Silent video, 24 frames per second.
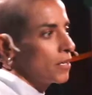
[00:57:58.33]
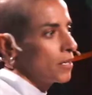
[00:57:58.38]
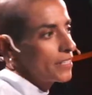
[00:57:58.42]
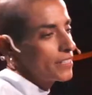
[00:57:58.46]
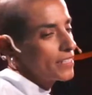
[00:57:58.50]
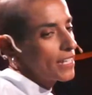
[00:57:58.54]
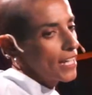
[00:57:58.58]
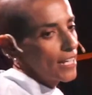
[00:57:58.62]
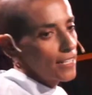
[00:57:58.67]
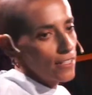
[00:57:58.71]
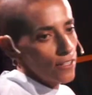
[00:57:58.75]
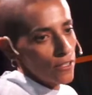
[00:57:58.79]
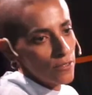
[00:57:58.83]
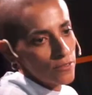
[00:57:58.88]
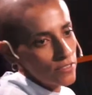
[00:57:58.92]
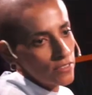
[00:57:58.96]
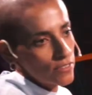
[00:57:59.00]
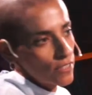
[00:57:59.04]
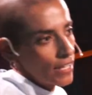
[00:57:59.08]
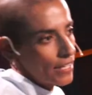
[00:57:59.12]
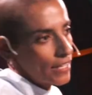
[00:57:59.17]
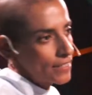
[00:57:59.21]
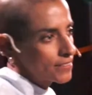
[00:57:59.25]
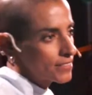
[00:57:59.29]
yell
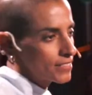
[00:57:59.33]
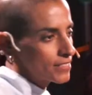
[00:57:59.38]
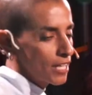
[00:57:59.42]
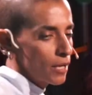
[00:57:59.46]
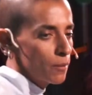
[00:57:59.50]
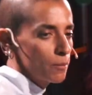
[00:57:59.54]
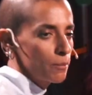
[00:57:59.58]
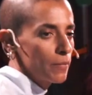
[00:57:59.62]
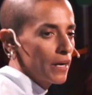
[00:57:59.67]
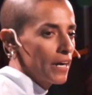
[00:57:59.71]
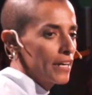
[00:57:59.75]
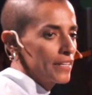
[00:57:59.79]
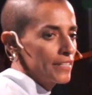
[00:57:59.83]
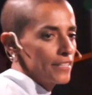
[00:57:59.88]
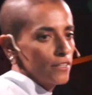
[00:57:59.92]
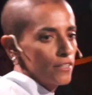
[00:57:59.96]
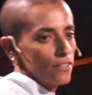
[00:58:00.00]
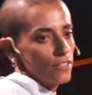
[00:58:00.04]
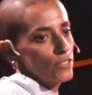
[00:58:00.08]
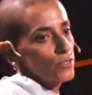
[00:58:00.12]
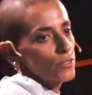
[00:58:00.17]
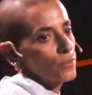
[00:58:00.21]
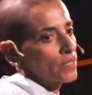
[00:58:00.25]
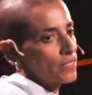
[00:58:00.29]
at somebody,
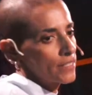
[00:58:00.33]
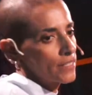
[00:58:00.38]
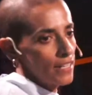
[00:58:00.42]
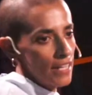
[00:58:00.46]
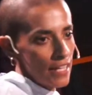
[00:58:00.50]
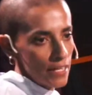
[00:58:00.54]
or you are